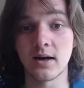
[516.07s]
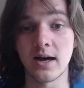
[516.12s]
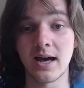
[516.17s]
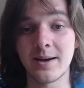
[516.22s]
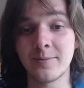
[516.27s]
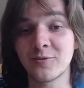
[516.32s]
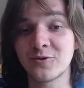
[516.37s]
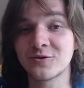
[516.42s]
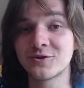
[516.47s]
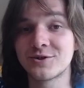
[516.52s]

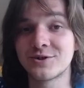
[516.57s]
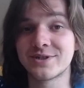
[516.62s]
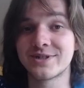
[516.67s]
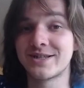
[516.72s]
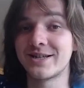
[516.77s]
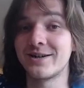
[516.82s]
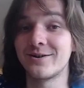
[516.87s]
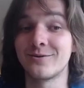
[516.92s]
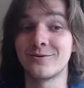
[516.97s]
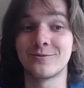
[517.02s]
Emerald
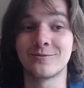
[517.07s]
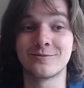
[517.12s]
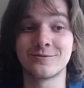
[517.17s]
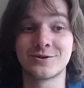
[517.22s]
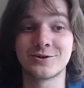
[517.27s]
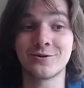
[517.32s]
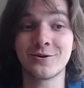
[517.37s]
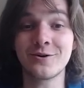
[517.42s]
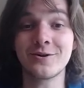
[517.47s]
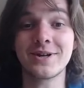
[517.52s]
Steel
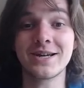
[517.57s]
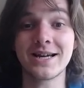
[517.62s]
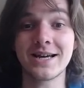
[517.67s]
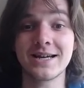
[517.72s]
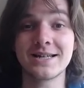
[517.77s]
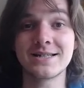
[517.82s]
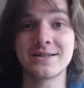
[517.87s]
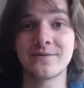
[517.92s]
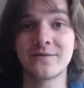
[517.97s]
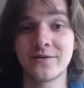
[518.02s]
truly
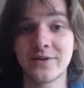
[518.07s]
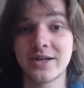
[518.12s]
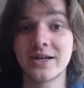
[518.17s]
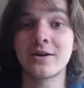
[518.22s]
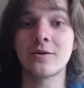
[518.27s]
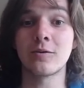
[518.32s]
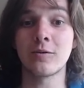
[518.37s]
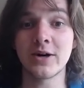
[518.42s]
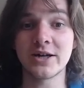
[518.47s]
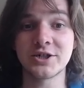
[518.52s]
is the
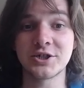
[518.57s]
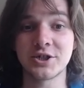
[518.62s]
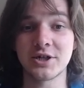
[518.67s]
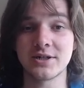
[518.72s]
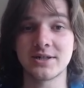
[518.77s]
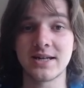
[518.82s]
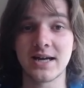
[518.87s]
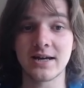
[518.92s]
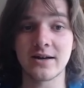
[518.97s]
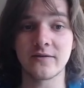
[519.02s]

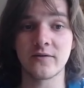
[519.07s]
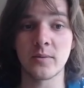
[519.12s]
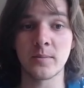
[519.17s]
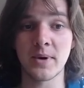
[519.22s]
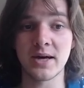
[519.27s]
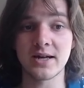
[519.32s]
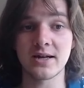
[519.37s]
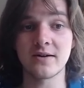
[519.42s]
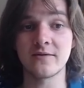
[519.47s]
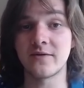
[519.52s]
question deck for
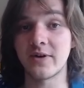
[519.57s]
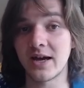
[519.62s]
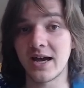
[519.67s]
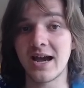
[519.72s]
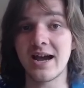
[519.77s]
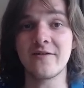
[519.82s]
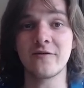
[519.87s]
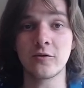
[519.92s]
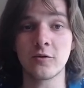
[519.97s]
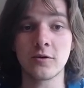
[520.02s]
meta that
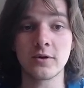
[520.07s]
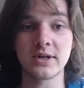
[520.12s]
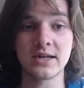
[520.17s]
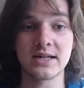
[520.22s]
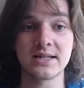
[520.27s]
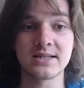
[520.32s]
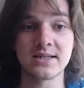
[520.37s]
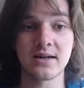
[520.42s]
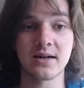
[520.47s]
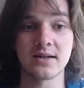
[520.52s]
everyone
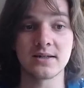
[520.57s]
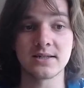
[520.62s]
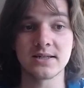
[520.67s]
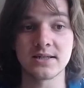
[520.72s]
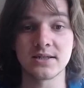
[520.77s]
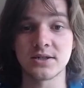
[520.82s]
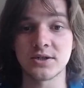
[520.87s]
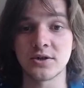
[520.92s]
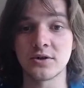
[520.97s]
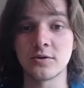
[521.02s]
needs
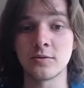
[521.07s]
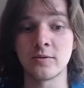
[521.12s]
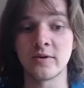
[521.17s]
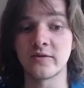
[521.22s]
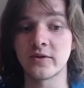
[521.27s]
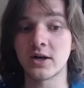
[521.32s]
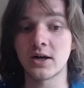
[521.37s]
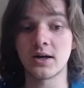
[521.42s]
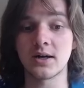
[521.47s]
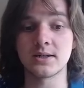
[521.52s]
answers to,
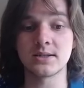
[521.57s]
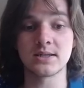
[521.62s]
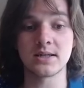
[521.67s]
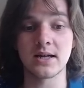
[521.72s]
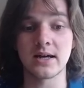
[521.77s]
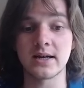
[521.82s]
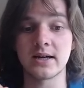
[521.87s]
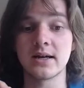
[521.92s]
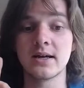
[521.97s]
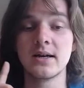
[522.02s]
with cards
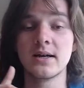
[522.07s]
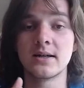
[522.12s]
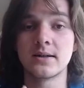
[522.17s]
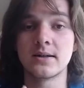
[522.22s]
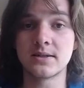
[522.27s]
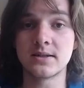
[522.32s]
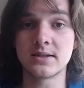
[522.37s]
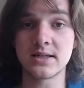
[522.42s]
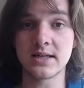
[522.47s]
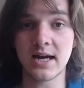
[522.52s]
like
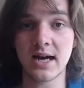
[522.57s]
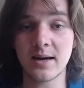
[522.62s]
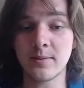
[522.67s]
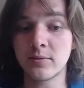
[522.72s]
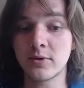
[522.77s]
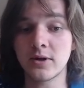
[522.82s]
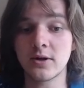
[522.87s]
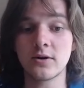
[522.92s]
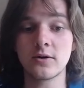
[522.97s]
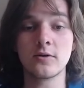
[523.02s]

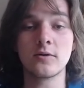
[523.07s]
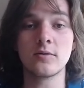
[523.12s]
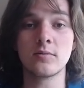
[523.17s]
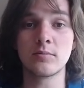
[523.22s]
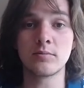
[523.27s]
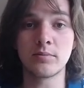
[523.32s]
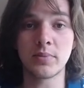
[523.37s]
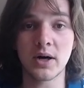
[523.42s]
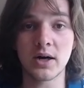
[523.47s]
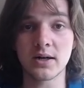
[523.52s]

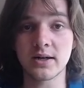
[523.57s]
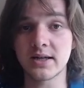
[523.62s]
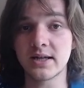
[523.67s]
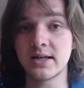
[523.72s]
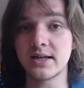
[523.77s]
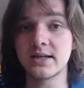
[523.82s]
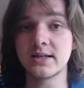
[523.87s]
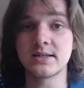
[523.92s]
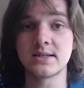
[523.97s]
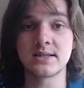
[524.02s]
Diablo,
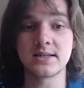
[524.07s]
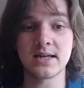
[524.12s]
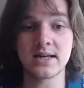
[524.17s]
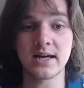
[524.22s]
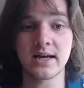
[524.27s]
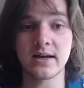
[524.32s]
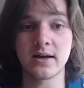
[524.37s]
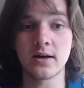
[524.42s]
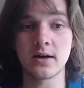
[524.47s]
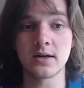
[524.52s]
Bucky,
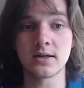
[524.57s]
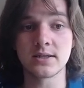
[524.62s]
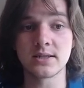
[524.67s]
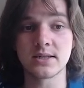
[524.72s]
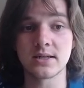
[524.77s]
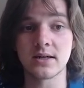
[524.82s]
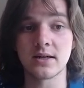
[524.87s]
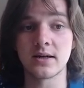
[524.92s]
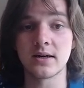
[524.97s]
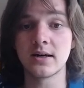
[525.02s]
Singing
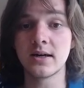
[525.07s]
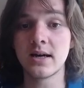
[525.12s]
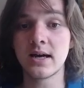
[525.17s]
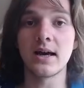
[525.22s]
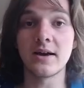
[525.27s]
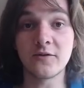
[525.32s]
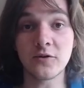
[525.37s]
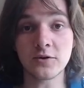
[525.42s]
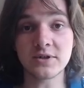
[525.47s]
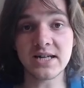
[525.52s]
Ursula.
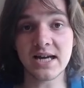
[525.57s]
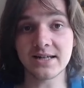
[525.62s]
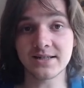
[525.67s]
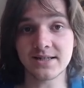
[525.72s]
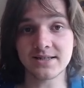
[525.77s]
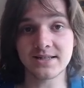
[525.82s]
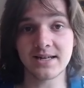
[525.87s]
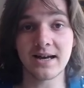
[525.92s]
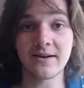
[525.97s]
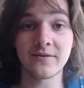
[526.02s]
If your deck
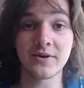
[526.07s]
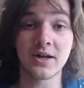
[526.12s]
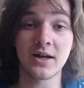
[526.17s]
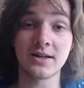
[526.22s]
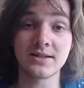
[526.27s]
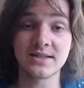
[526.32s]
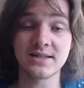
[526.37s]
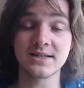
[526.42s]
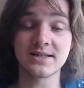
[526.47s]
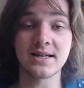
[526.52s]
doesn't have an
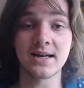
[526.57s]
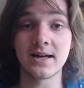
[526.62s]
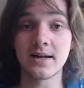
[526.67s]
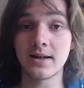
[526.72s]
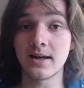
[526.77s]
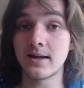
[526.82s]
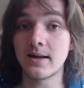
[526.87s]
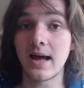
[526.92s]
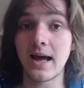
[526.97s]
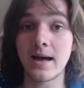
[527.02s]
answer
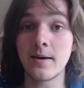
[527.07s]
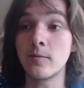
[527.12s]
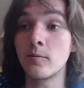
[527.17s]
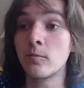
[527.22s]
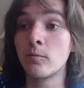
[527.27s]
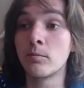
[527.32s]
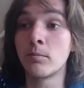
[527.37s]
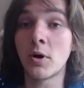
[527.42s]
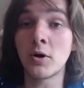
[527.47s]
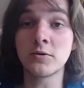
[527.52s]
to
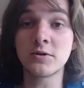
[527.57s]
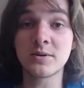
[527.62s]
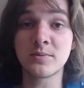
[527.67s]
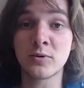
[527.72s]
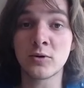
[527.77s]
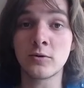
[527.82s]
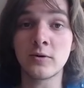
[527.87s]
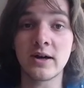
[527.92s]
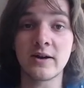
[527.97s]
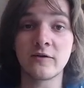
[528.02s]

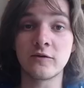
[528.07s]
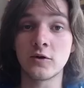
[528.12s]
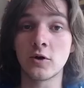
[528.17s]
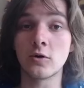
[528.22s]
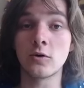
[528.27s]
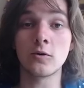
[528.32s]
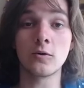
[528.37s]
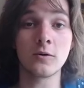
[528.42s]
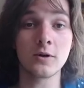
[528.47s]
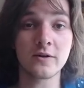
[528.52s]
multiple, if
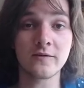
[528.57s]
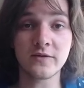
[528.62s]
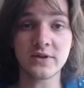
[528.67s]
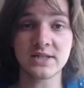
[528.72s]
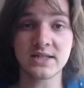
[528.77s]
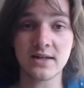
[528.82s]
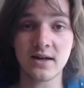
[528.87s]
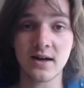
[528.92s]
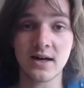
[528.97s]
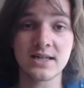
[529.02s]
not all of
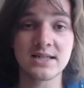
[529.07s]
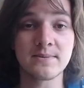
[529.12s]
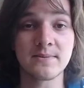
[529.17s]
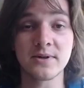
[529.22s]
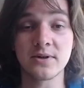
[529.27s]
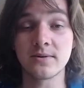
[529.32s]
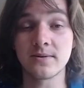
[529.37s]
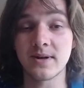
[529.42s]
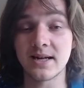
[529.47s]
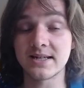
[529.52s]
these cards,
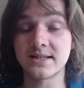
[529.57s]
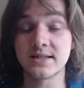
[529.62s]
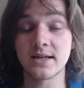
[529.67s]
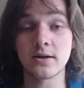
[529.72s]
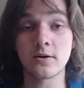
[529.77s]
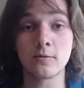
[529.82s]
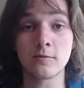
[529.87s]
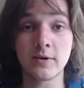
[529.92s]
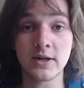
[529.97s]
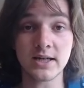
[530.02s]
then it's
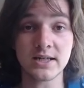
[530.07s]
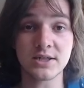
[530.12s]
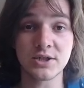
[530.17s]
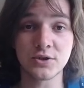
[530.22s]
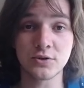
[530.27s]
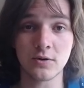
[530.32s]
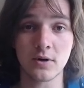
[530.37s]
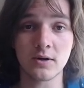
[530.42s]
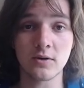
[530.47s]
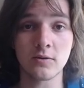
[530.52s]
going to really
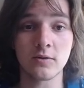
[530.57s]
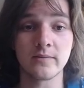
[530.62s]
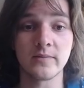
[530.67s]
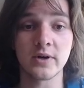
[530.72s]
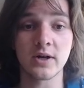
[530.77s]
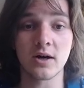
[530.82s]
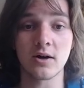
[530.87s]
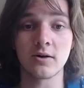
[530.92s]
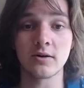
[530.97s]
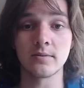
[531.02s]
struggle in
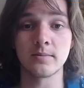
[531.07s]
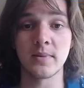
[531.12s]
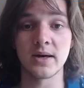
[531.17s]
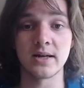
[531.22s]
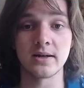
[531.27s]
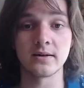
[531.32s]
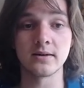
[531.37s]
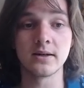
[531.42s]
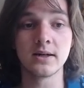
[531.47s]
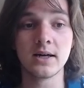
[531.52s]
the current
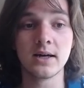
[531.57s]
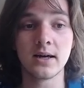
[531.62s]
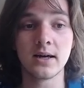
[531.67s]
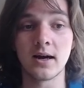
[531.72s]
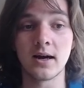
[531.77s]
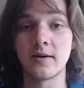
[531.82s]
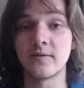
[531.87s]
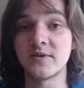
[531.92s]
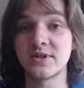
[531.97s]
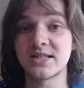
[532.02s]
meta.
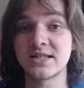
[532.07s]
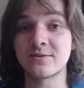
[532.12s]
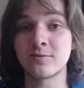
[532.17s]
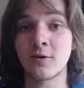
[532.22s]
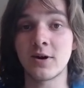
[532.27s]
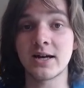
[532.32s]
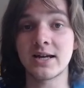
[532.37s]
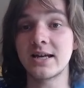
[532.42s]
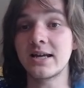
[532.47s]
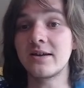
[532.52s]
This is
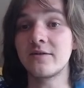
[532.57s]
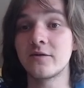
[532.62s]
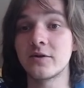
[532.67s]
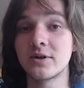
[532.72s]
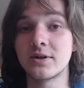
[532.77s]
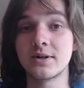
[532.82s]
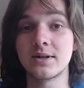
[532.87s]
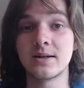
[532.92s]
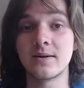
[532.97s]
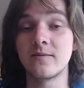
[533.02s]
why
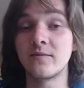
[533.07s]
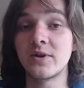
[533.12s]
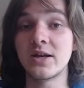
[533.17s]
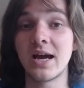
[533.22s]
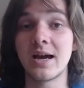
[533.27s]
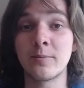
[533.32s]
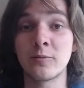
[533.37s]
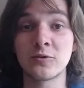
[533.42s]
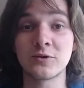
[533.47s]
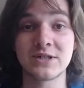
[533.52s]
even
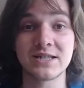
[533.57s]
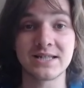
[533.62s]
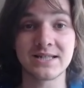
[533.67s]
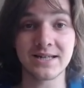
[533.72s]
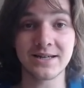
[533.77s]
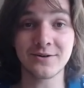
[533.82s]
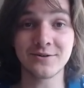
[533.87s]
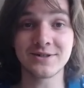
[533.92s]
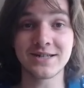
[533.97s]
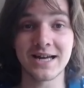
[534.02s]
the Emerald
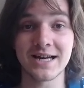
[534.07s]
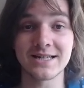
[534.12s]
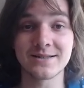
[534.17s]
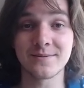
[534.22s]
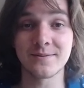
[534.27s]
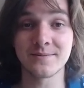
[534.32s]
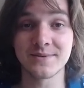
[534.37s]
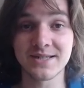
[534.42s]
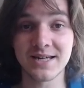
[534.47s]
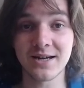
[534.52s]
Steel decks
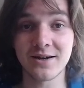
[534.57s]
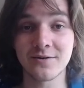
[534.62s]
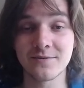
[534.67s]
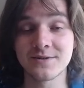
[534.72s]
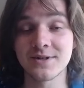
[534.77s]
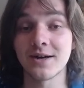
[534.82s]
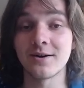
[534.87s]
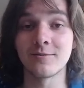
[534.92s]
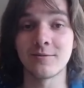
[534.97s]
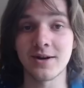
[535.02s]

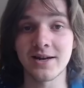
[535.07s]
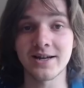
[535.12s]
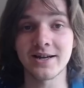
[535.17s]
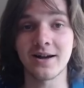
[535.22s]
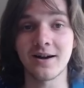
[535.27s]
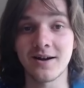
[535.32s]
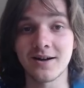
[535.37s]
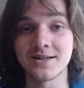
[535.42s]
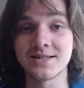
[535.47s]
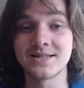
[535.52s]
themselves are running
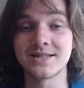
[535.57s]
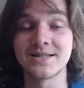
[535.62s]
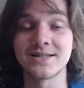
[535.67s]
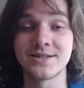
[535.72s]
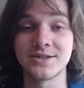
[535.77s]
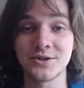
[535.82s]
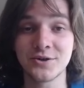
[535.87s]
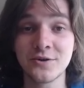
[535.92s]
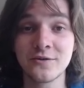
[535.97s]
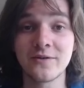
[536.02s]

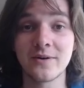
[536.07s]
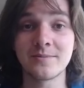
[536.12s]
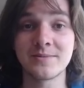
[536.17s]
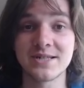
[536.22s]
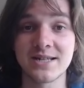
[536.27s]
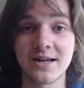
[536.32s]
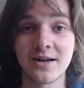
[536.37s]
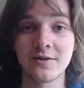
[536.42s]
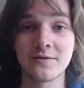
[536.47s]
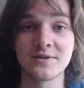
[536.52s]
answers to
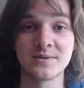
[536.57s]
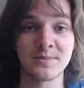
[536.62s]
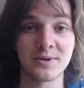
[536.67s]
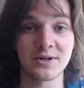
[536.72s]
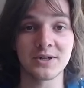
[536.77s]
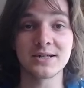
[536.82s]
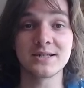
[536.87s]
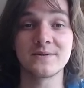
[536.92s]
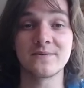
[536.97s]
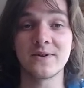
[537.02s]
themselves,
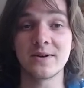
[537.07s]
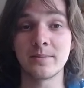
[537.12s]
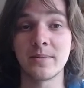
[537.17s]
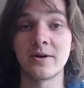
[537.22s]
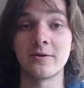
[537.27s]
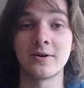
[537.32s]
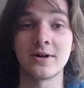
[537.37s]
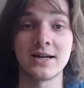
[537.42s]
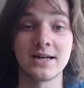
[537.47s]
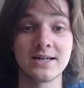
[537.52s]
because the
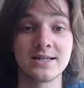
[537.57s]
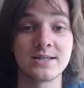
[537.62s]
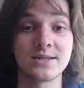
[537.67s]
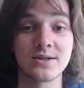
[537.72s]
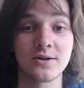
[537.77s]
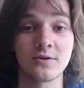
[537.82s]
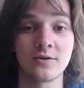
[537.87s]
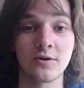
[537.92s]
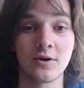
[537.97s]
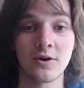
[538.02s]
mirror is
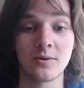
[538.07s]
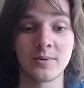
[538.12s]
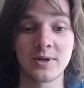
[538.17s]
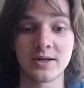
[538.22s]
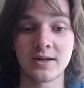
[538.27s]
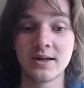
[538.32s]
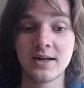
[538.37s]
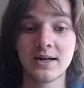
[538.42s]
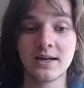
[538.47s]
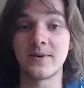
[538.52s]
so
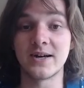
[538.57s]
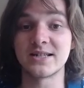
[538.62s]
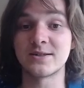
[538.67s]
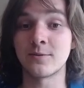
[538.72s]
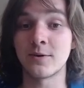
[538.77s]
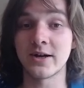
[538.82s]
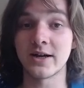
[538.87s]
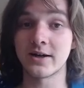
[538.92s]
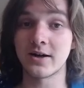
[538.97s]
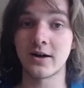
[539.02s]
common. That's
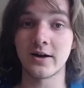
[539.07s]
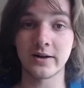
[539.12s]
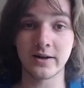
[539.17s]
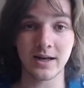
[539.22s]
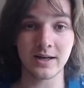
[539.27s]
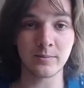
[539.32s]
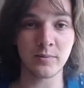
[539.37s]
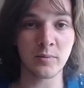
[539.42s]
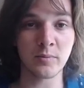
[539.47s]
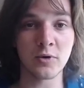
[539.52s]
why a card
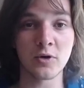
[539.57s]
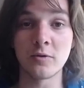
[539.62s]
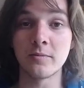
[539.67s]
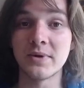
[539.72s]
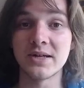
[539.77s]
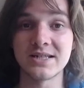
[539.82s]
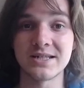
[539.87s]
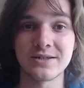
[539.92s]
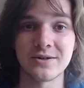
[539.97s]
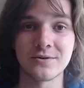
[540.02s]
like
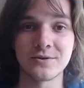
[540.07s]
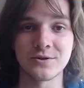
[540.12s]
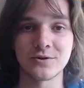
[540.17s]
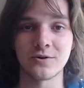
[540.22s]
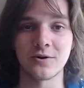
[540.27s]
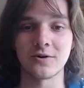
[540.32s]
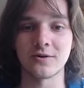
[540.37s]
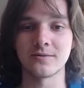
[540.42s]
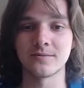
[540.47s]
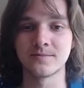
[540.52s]
Baboom is so
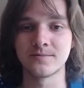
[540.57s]
strong.